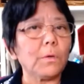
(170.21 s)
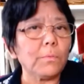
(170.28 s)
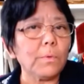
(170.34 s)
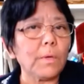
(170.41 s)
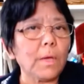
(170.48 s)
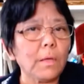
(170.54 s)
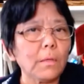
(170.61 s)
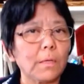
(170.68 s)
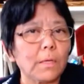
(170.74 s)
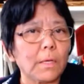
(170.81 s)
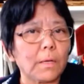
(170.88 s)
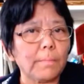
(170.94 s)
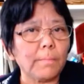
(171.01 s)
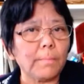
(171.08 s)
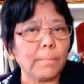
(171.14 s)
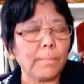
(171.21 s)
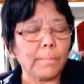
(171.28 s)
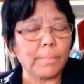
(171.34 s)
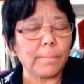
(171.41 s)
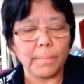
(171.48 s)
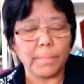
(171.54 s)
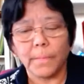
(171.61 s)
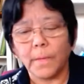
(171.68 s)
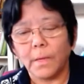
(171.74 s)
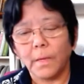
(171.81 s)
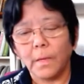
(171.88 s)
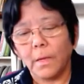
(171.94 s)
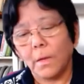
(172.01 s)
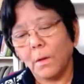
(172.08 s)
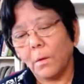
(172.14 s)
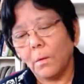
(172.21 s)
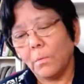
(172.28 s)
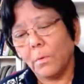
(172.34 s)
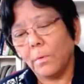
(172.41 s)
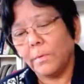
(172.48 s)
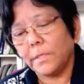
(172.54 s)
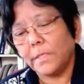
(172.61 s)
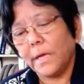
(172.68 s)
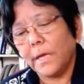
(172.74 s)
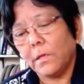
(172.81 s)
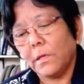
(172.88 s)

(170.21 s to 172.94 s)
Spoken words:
at reality. When we take a